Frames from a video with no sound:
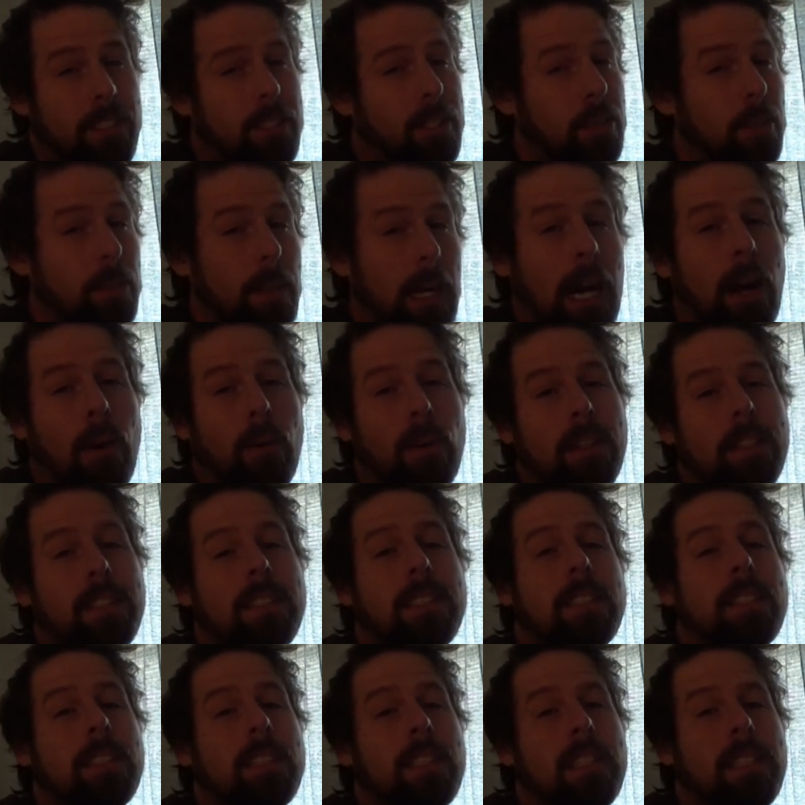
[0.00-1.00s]
two
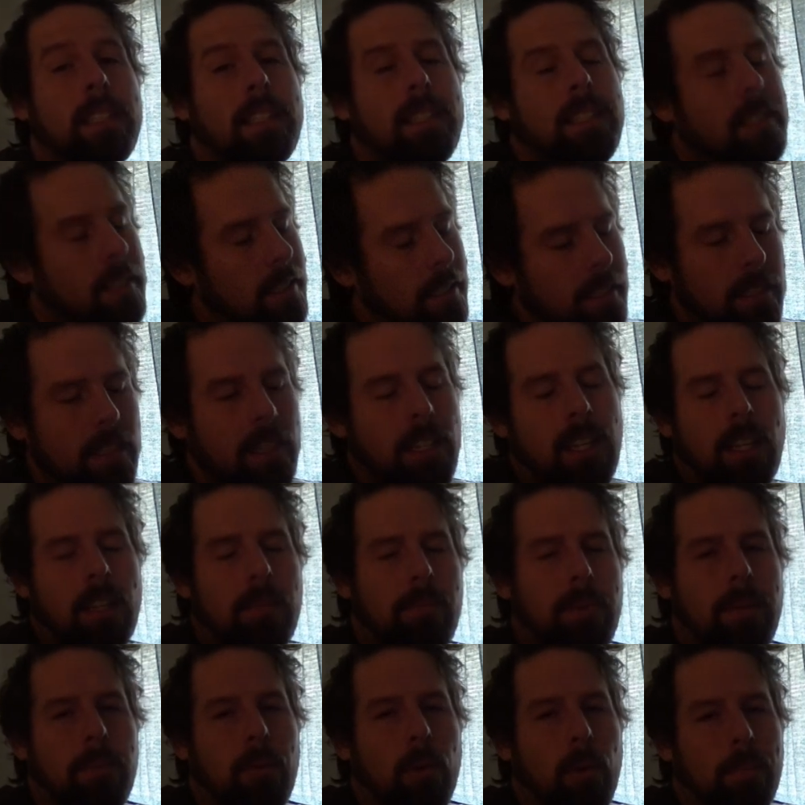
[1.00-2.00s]
hours, it'd
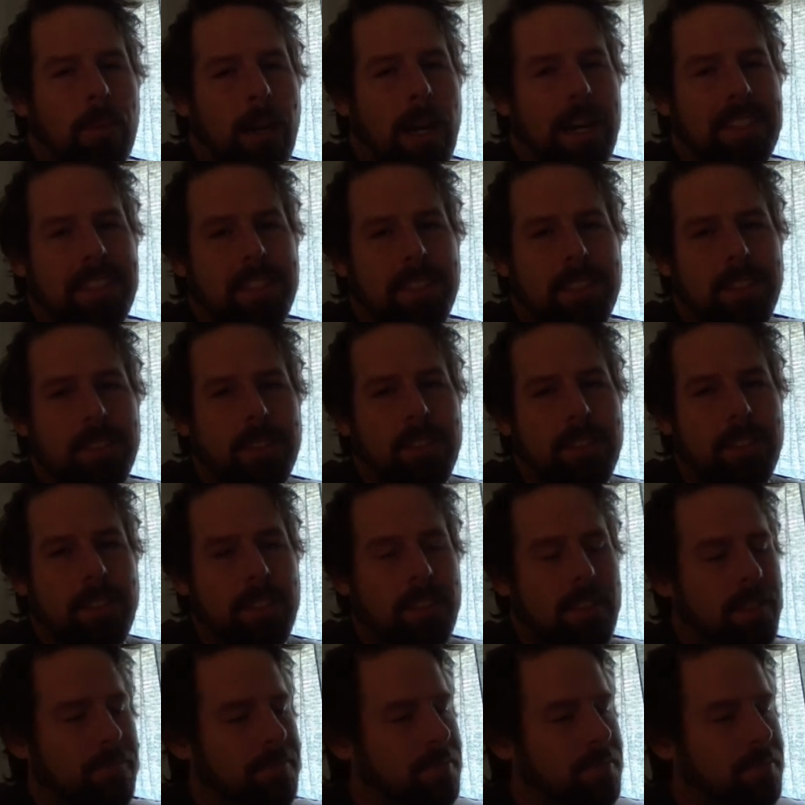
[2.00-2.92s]
be more practical.